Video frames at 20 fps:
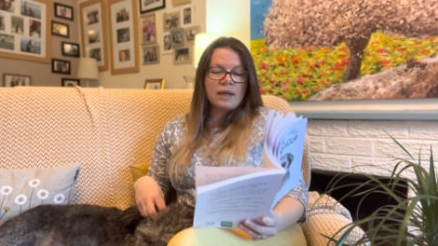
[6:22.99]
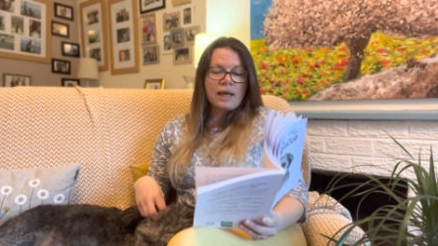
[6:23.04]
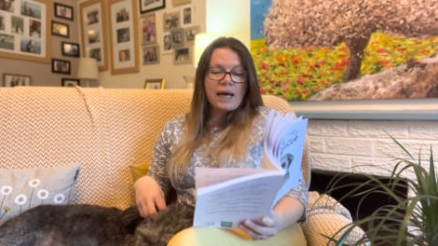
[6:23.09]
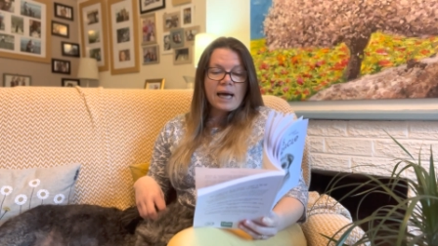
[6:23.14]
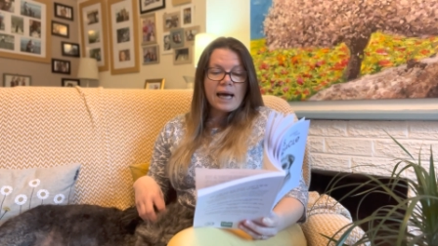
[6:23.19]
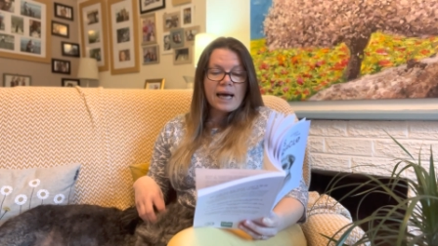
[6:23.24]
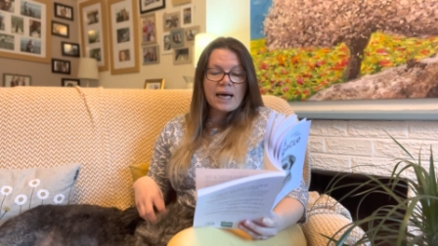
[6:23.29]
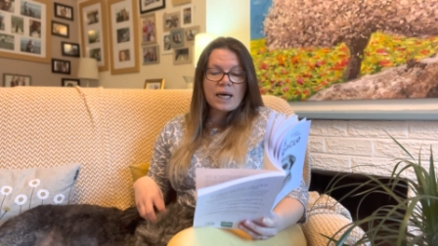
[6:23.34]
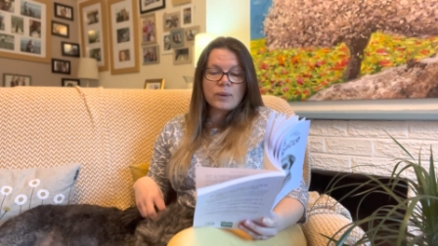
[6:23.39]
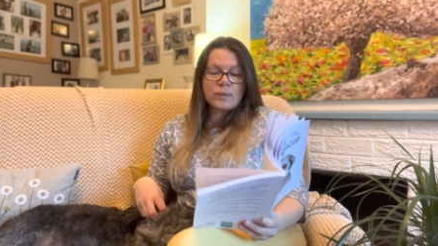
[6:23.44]

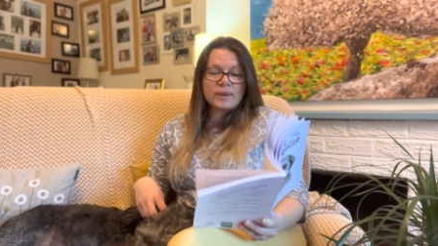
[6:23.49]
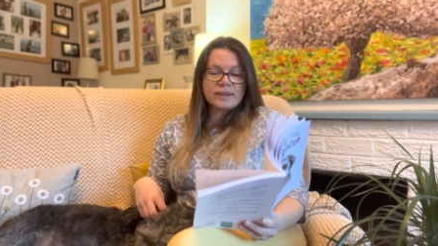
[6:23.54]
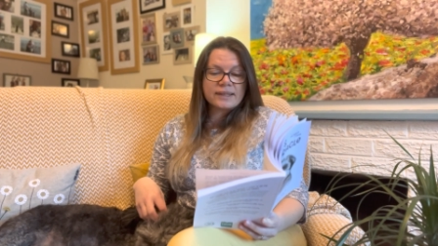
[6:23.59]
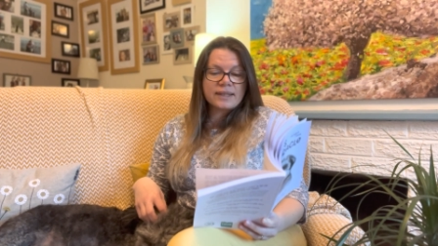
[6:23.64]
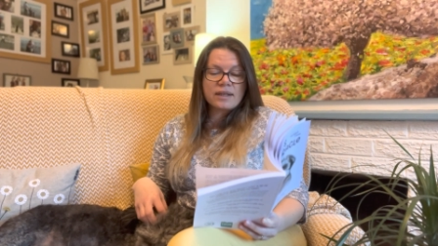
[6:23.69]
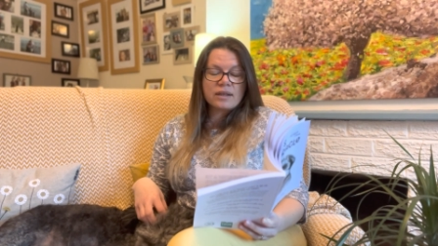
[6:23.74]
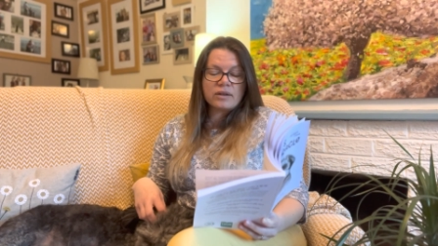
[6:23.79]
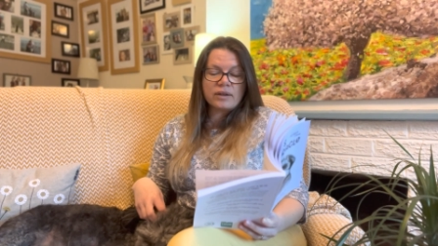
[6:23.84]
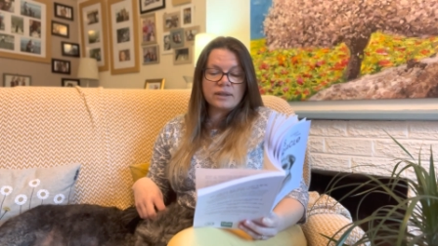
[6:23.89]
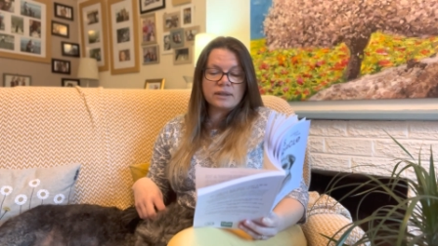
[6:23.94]
How was
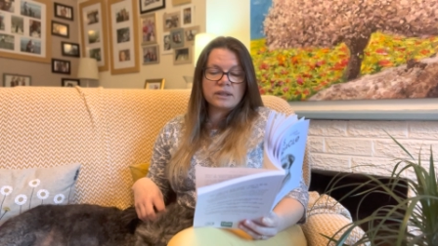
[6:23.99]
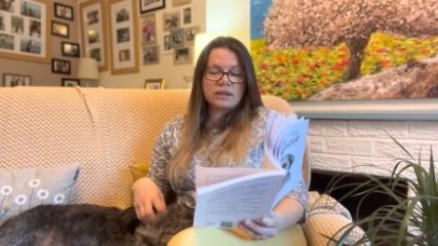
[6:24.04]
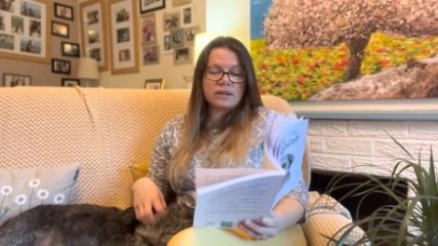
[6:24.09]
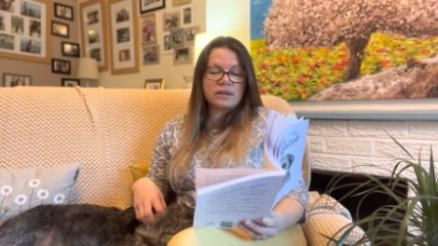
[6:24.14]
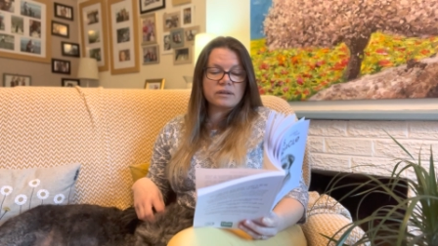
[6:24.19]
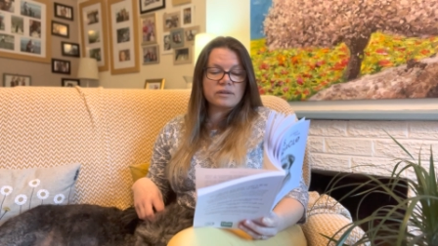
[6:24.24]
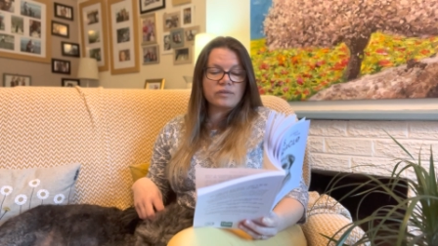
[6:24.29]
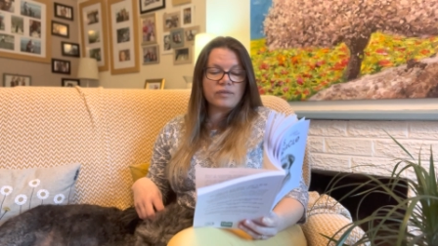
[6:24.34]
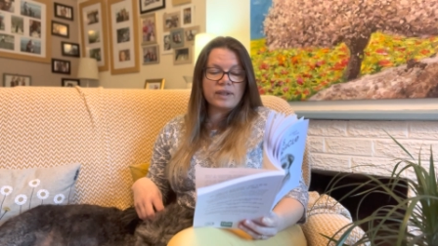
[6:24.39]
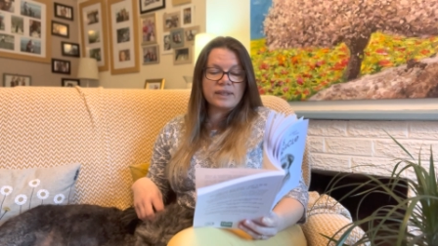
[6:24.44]
he going to
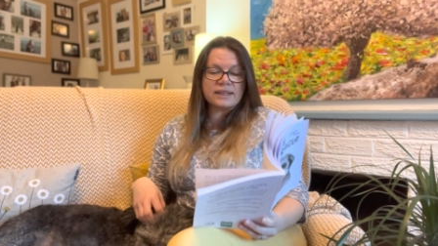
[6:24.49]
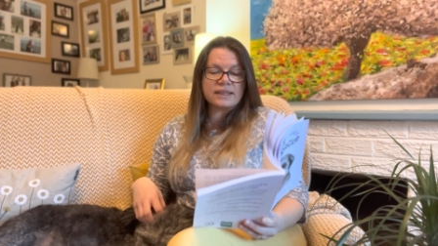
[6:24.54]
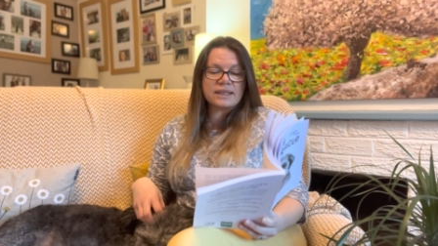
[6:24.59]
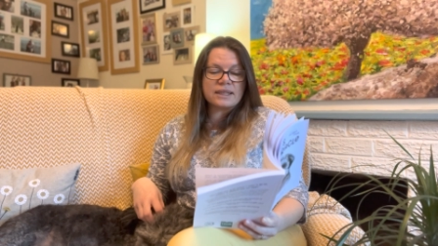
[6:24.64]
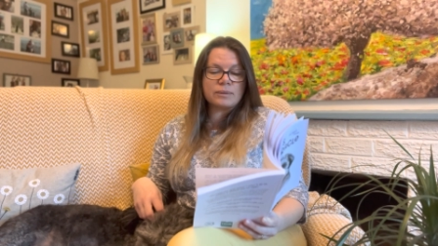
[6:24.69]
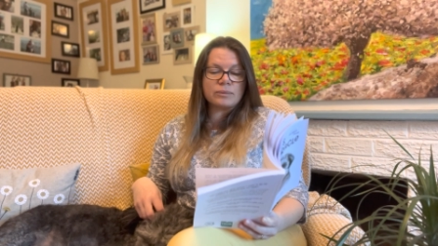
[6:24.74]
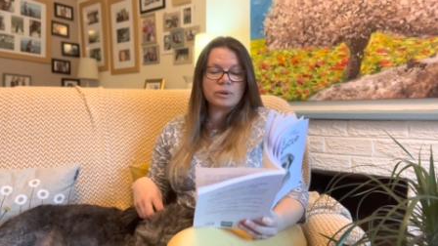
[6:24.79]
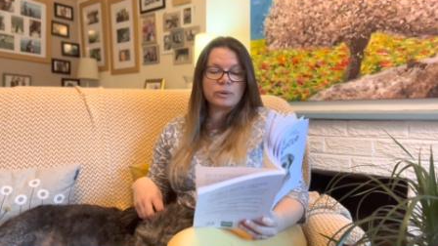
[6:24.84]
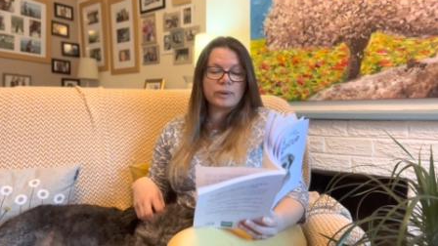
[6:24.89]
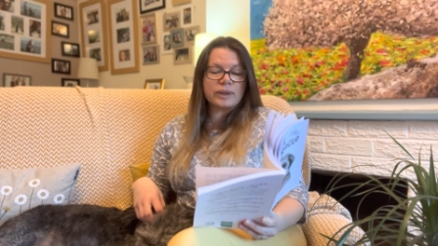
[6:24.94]
convince
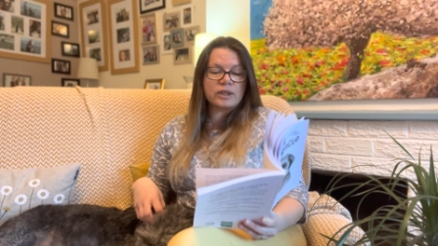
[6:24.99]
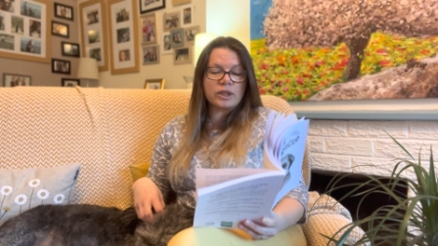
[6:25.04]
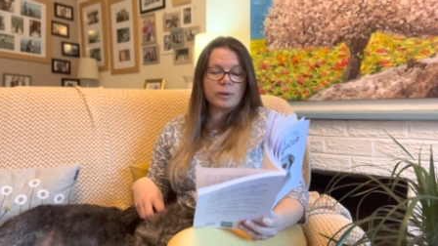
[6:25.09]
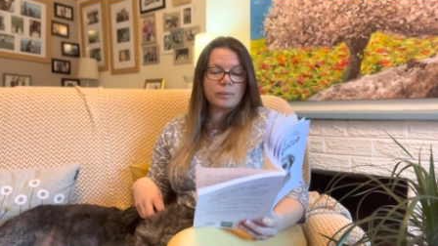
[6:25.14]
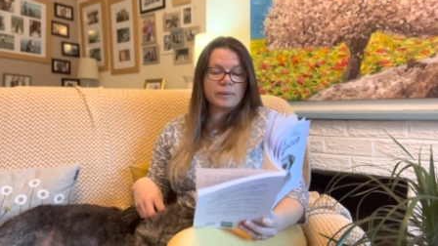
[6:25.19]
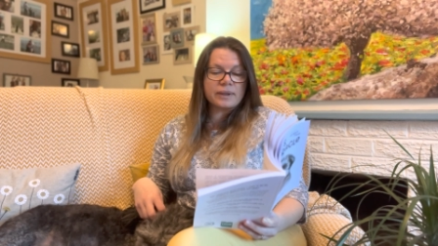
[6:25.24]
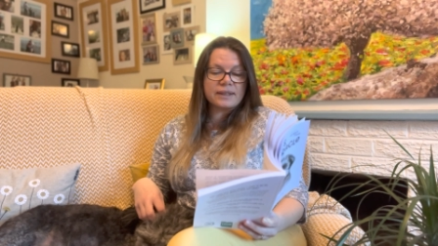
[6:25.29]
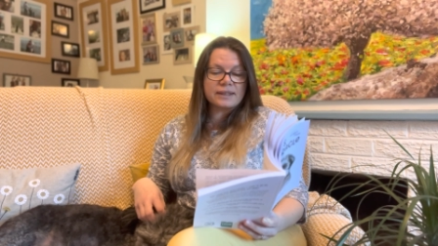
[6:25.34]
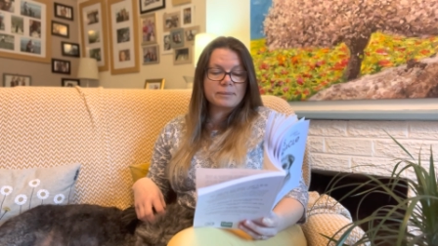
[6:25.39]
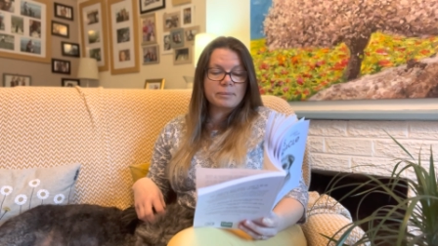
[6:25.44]
them to
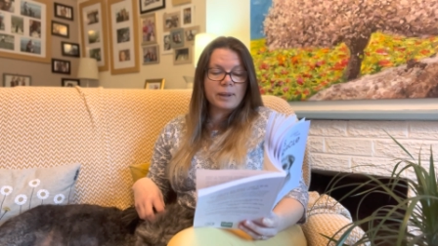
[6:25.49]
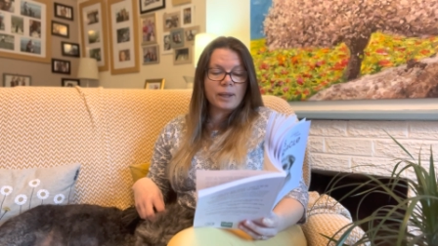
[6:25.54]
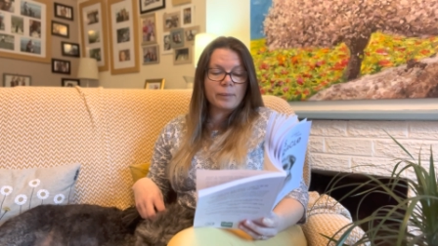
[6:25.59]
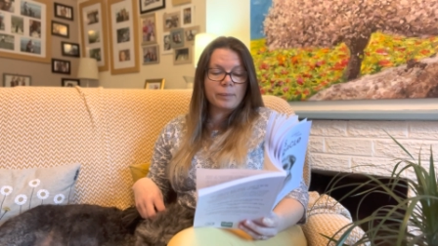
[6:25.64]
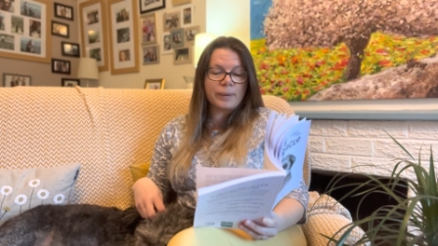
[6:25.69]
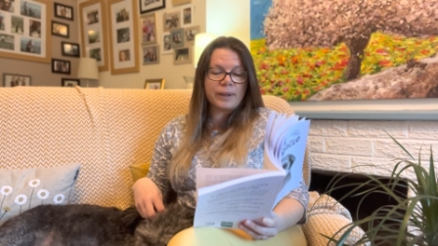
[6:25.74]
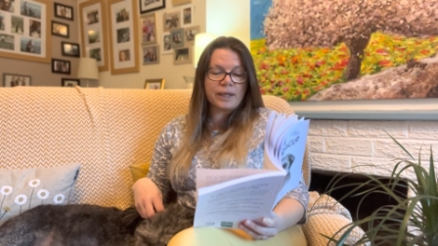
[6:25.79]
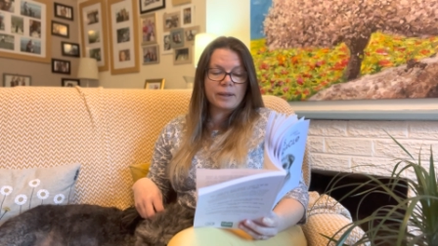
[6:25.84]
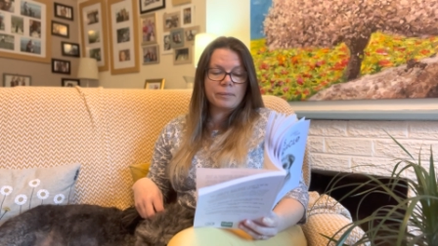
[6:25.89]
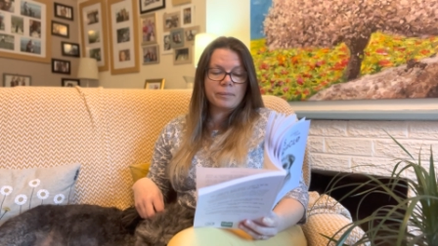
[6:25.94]
adopt this
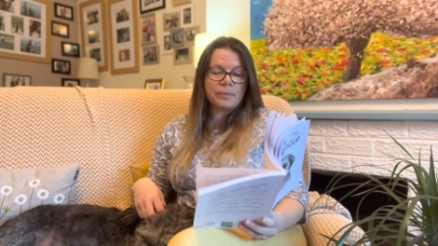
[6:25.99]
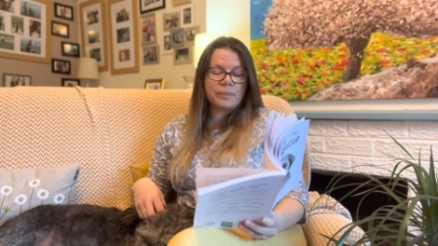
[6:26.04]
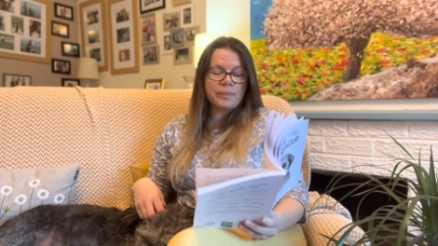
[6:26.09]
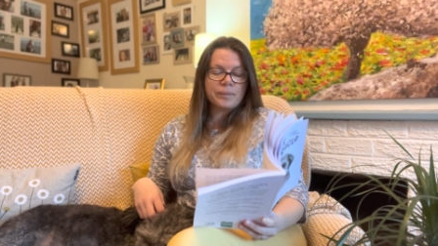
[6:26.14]
puppy?